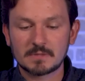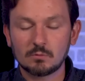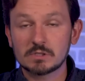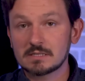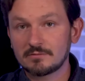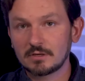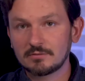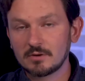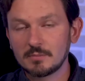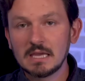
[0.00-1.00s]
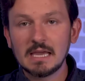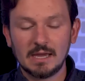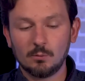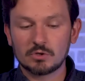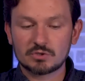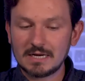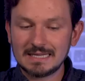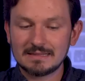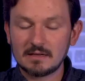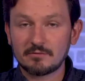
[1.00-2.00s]
was suffering from, and we're trying to
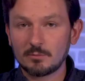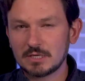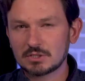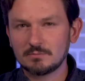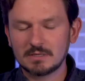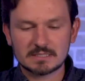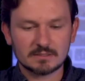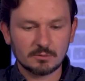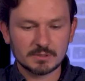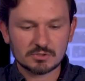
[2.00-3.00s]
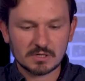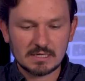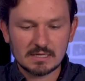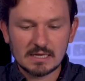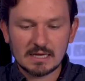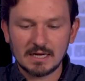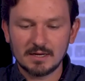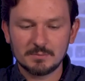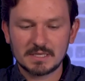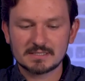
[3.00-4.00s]
get that information, but it's a little bit tricky
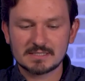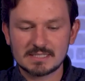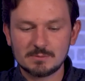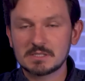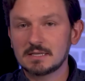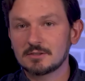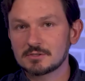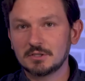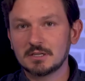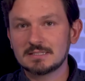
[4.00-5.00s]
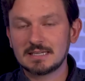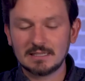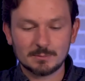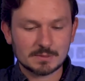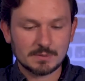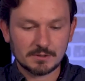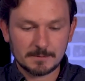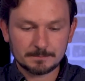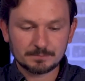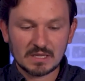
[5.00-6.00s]
because it seems like there's a lot of tight lips about
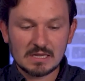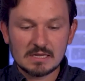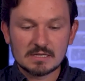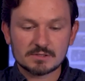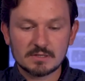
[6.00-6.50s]
it. So